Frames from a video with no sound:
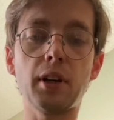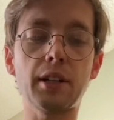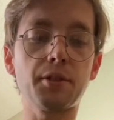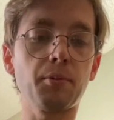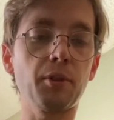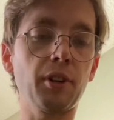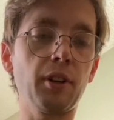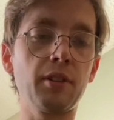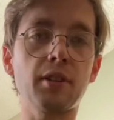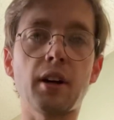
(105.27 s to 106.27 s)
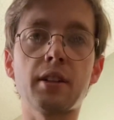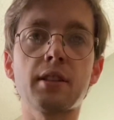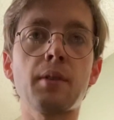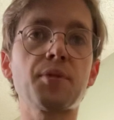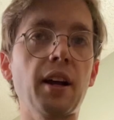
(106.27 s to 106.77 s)
as you're working on these
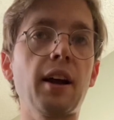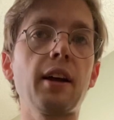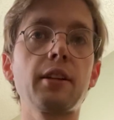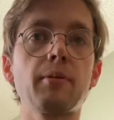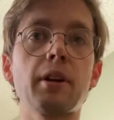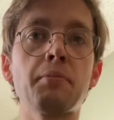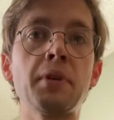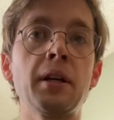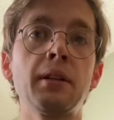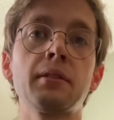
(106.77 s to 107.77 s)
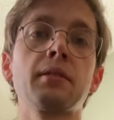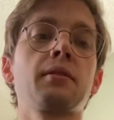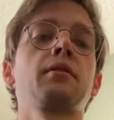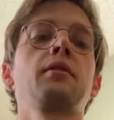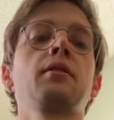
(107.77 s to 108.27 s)
concepts, I highly recommend
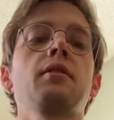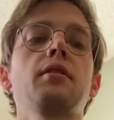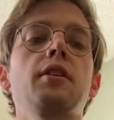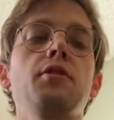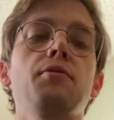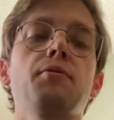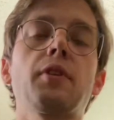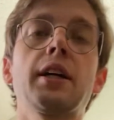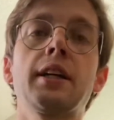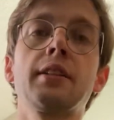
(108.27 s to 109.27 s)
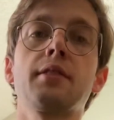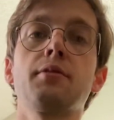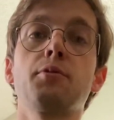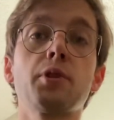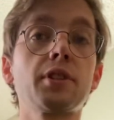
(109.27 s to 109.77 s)
that you find the
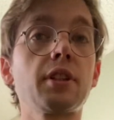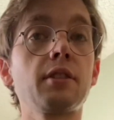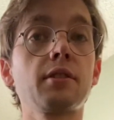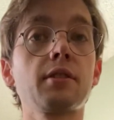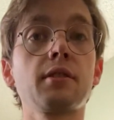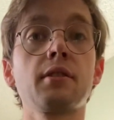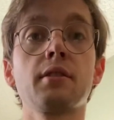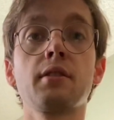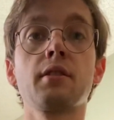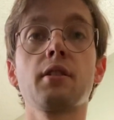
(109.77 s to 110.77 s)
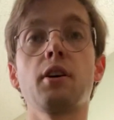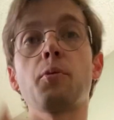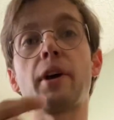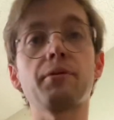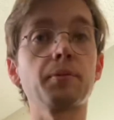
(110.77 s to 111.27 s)
voicings
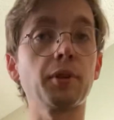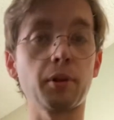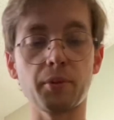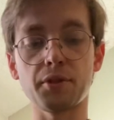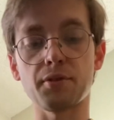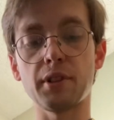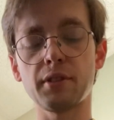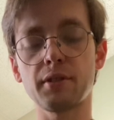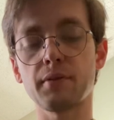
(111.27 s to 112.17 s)
away from the open strings,